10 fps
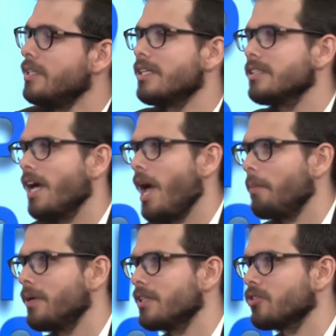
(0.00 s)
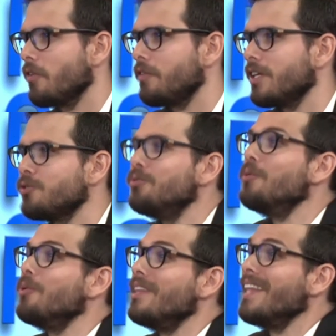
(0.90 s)
doesn't happen as often as we
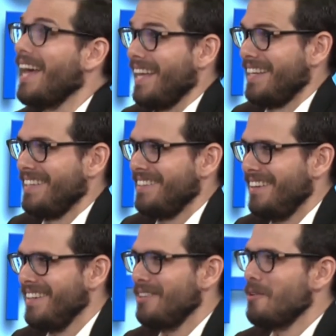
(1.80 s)
would like, right?